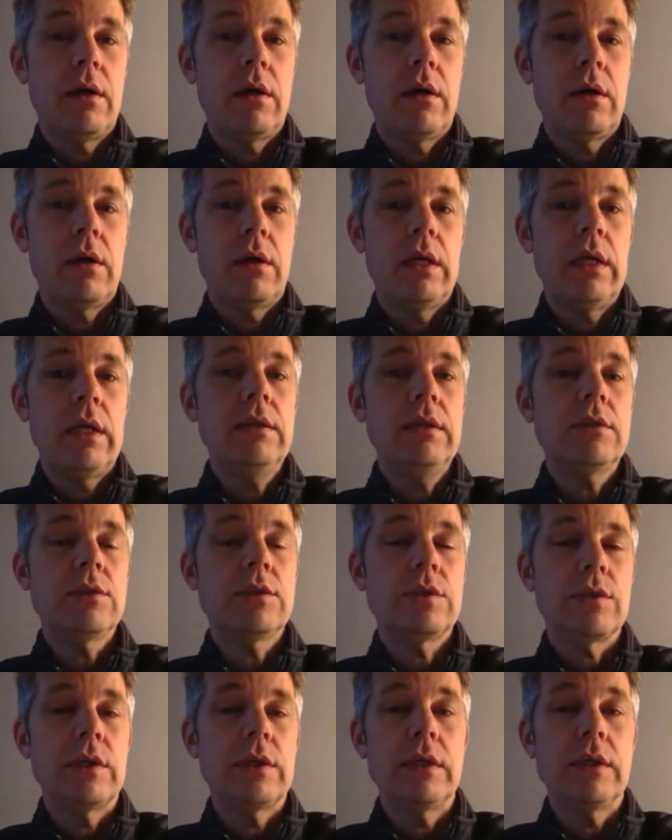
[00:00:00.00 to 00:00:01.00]

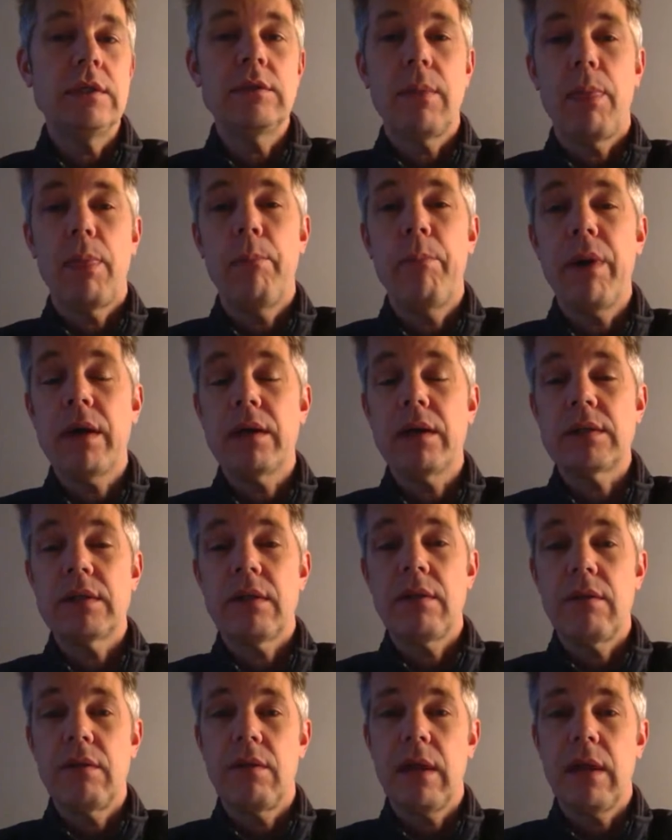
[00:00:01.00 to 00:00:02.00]
industries, but
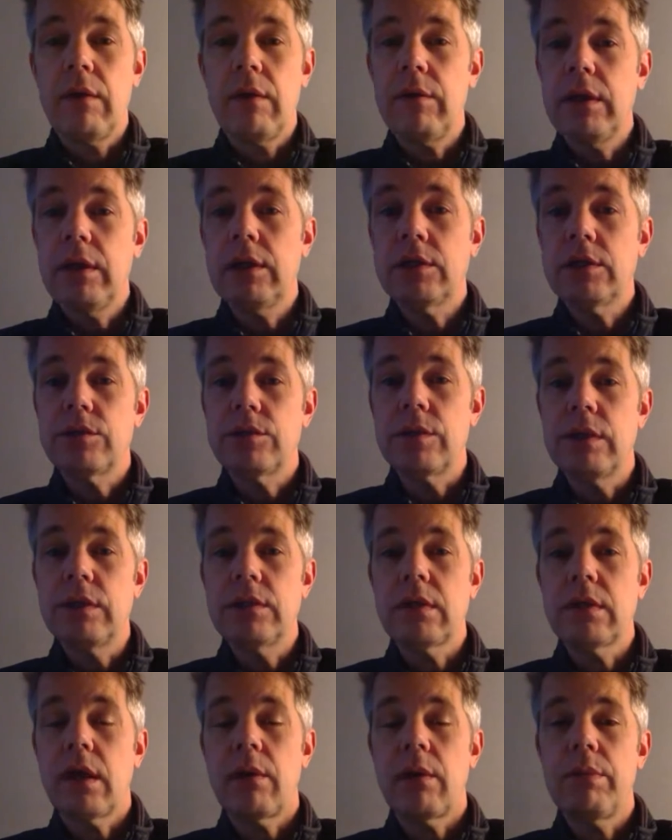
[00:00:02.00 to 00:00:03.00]
their industries
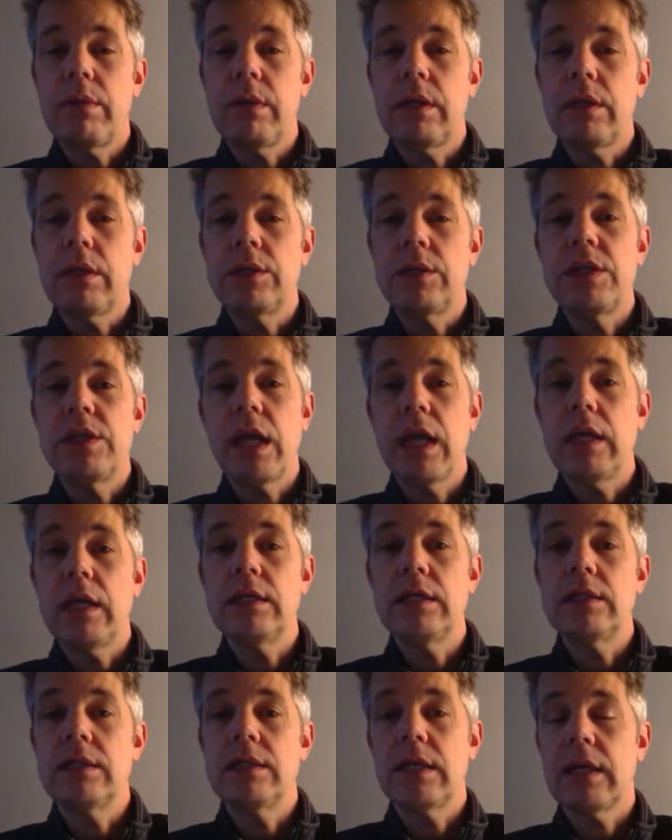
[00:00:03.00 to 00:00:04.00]
are being
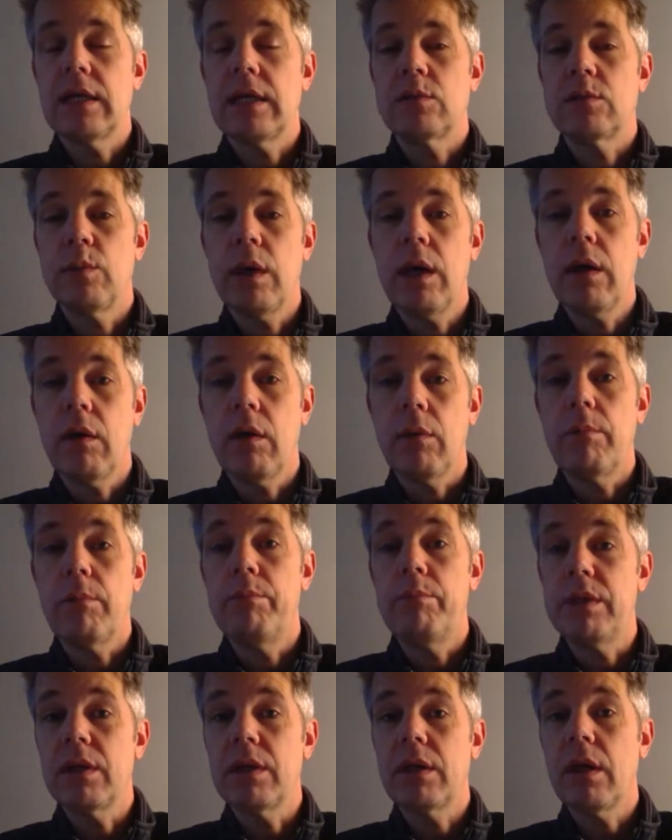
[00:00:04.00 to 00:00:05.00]
changed as well
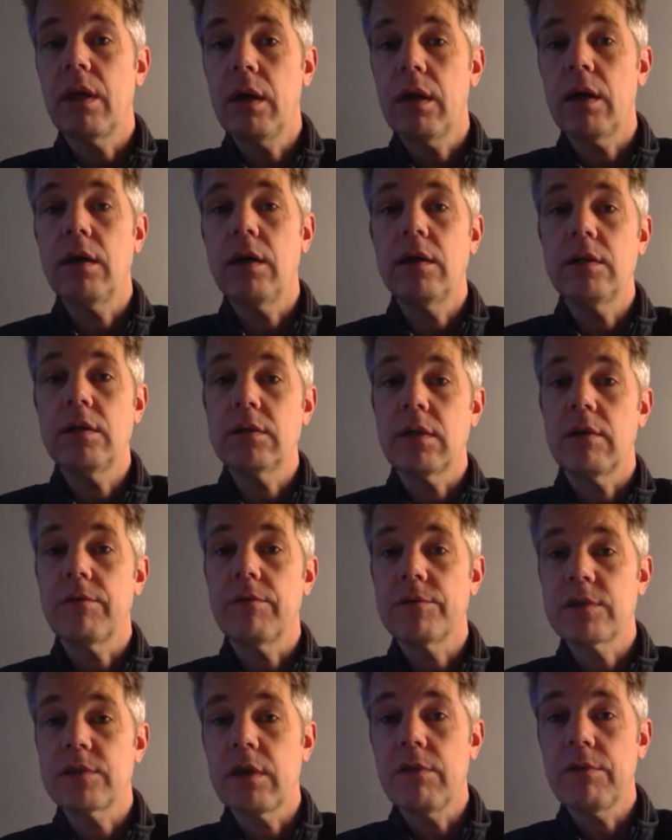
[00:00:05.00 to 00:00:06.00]
because of
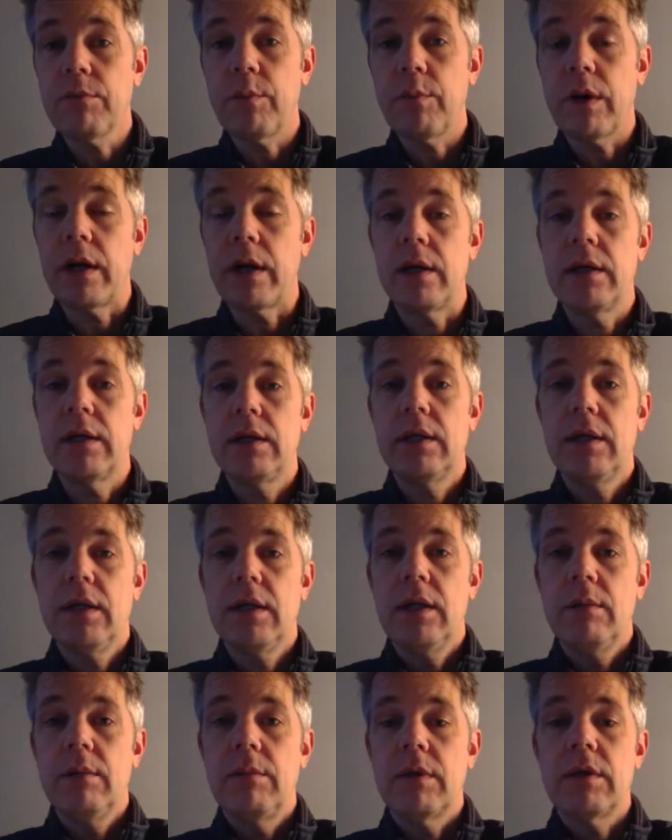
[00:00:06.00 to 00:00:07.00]
software.
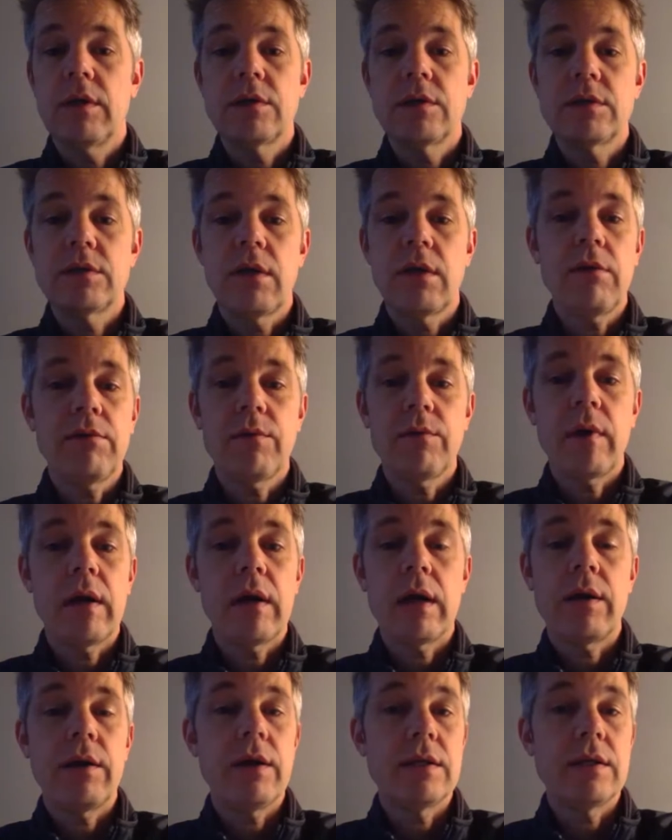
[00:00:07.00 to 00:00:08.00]
Because
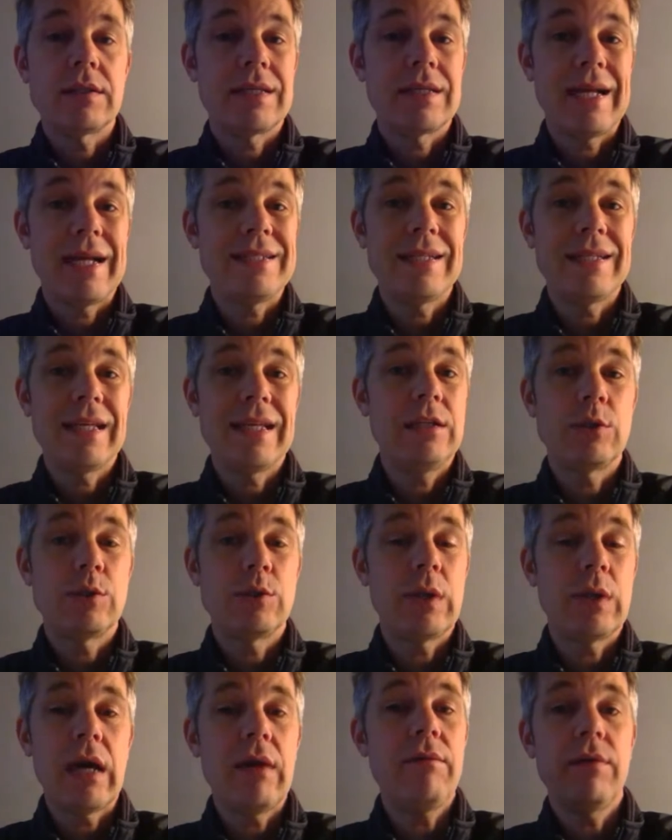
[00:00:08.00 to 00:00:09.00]
software is getting into
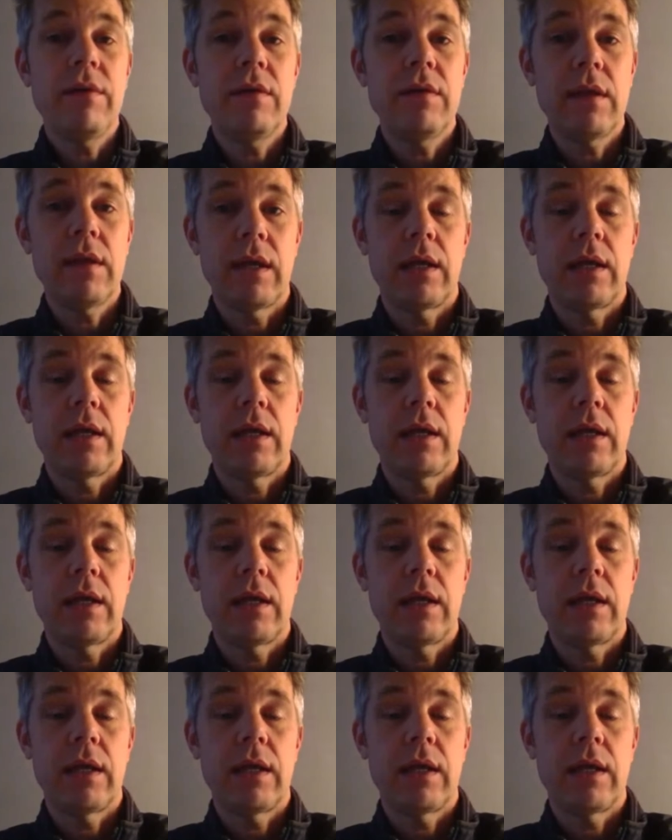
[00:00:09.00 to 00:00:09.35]
everything,